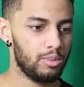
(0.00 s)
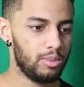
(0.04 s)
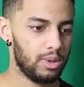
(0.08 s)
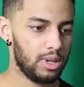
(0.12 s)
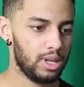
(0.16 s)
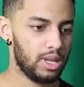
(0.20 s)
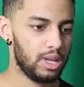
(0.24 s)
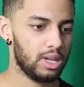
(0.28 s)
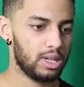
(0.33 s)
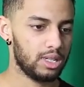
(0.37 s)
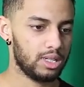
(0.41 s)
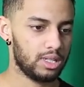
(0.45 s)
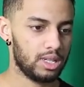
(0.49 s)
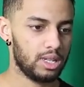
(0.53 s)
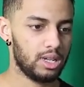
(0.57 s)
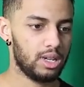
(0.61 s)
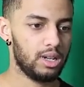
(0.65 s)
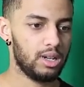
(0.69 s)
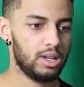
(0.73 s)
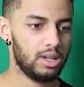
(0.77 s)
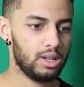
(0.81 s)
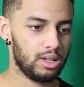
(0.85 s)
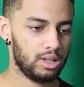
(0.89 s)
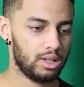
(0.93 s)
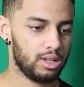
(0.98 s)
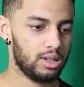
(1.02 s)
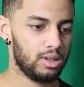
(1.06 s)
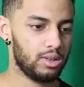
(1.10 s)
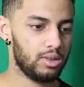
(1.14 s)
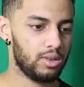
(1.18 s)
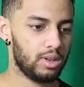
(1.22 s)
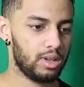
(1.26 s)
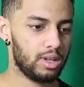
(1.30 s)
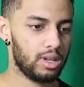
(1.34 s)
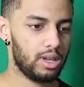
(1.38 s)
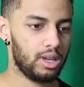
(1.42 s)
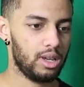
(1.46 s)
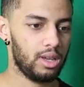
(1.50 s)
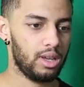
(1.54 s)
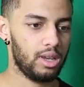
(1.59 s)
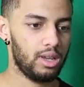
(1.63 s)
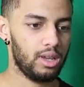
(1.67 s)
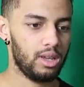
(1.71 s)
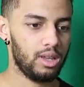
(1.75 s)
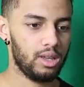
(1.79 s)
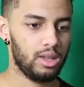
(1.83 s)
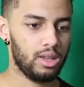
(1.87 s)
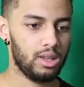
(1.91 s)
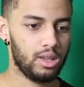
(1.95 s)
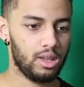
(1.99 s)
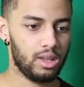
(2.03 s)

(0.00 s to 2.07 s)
Plaża, okay.